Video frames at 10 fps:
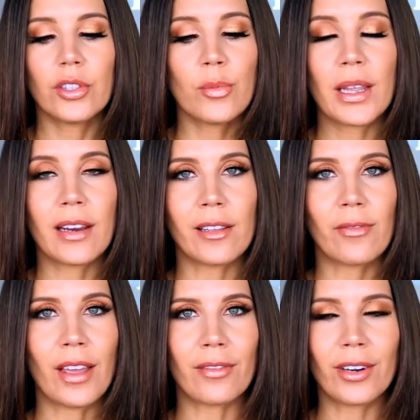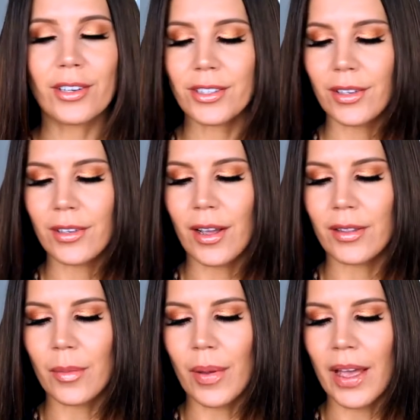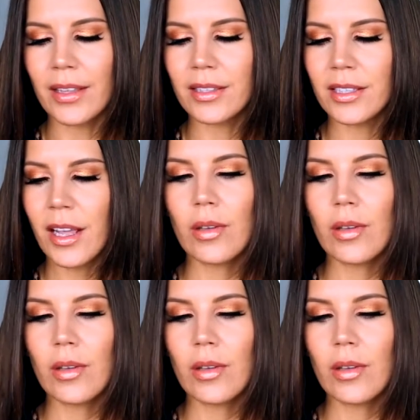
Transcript: do me any favors, not the best.